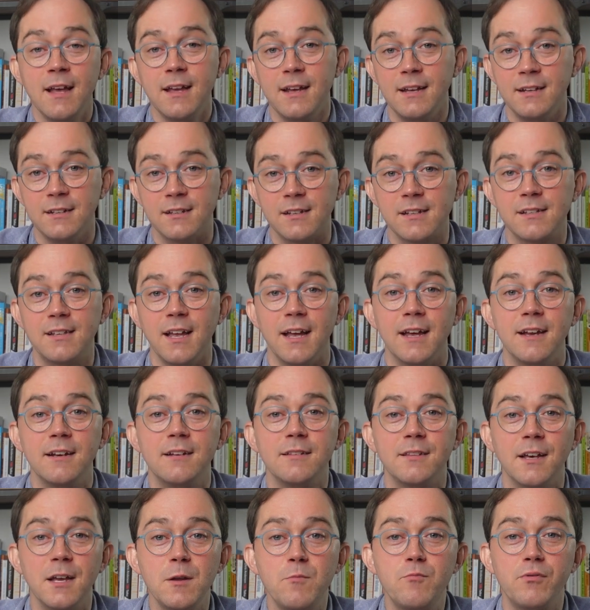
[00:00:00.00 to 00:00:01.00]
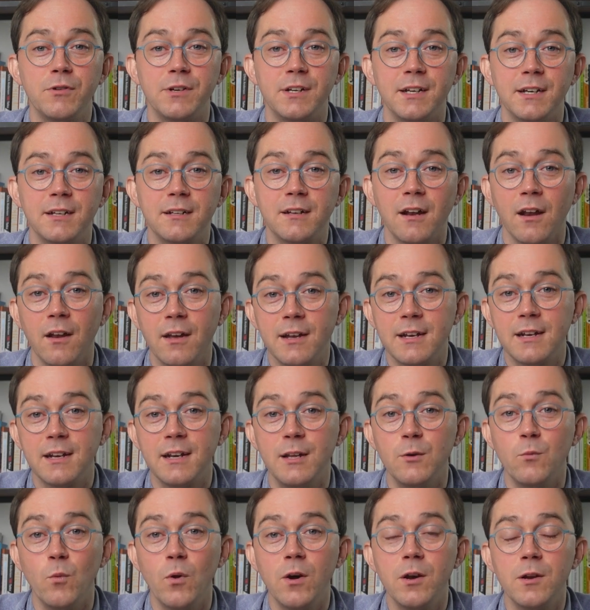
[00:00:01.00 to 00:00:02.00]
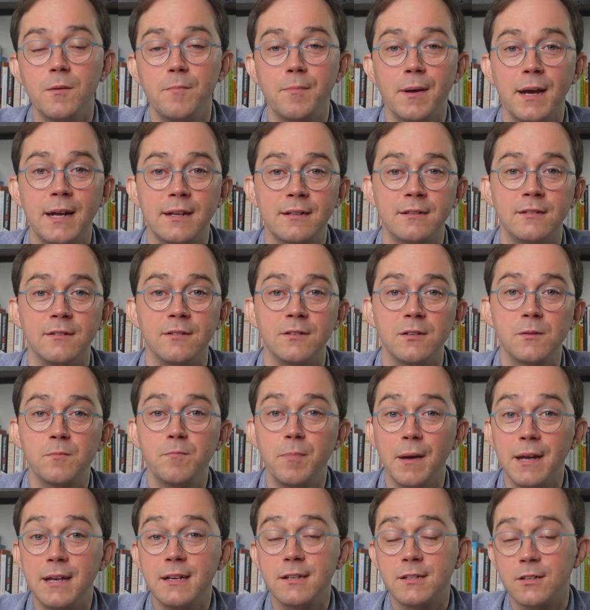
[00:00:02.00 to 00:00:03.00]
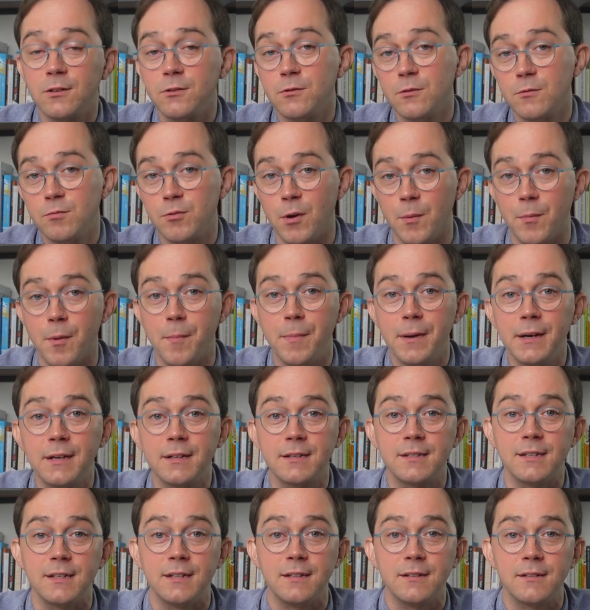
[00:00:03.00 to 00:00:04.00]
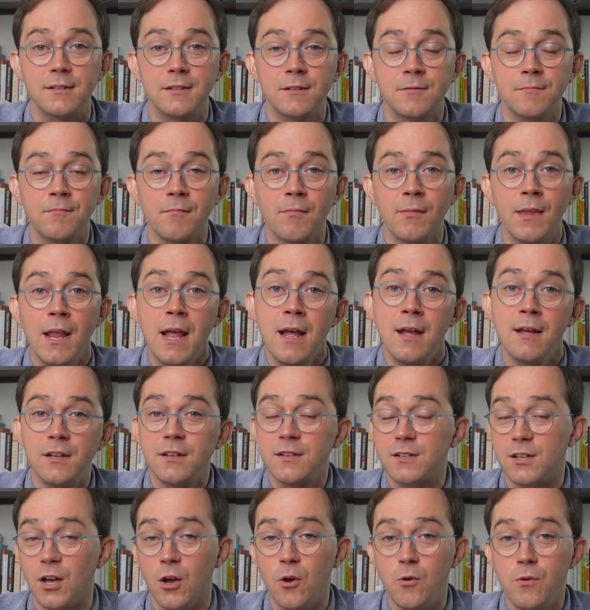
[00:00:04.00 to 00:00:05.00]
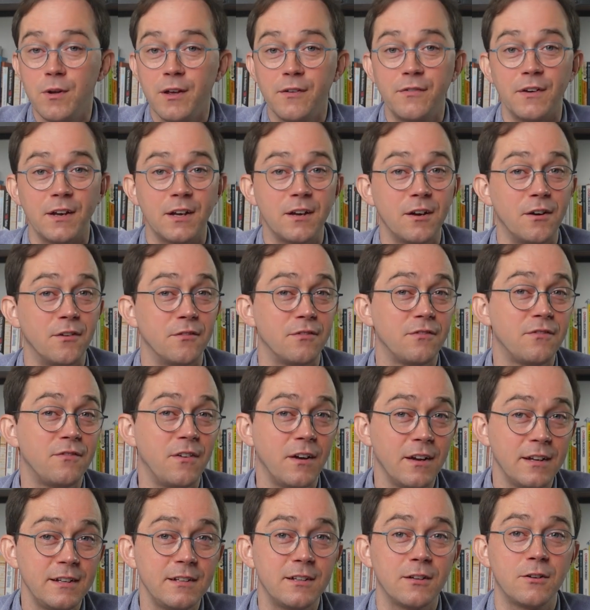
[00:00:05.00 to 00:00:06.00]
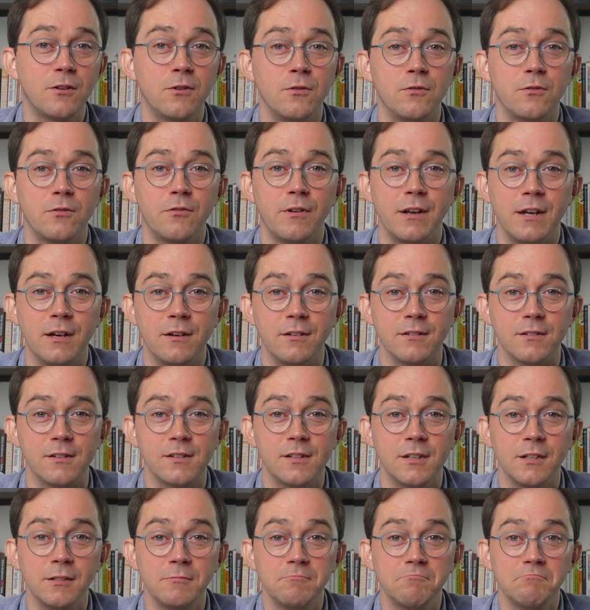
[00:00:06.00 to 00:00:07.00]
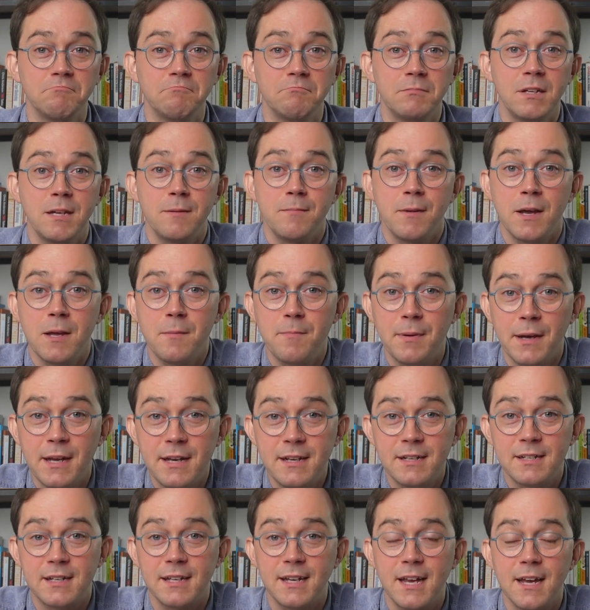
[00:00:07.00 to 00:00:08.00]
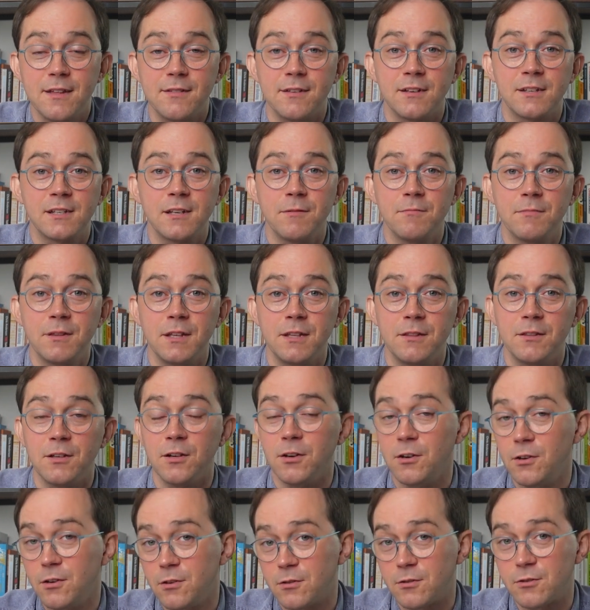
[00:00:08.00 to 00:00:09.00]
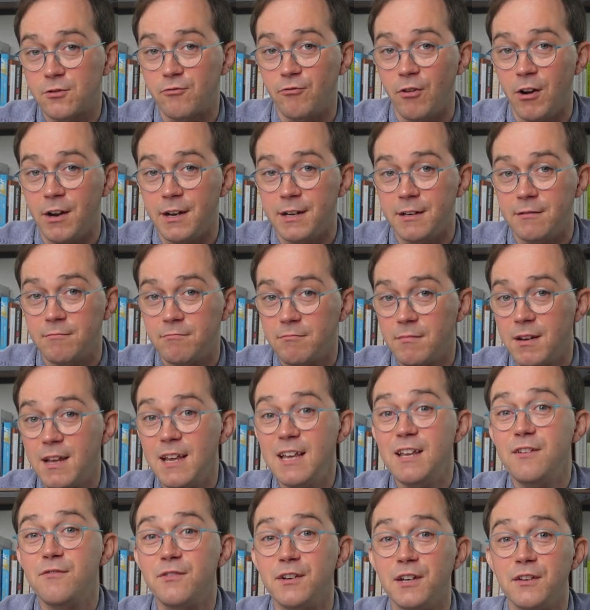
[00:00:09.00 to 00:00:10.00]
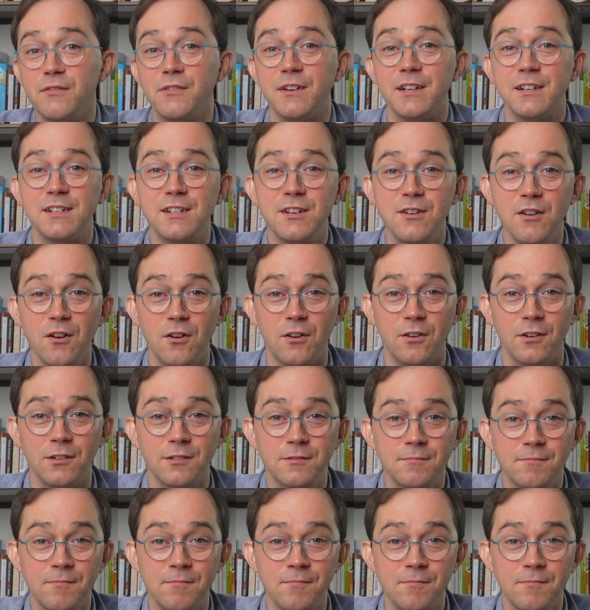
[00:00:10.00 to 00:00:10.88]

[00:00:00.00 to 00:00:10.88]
Instead, they predict likely word patterns based on probabilities. So if it can't find a concrete answer, it may piece together something that looks right, even if it's not.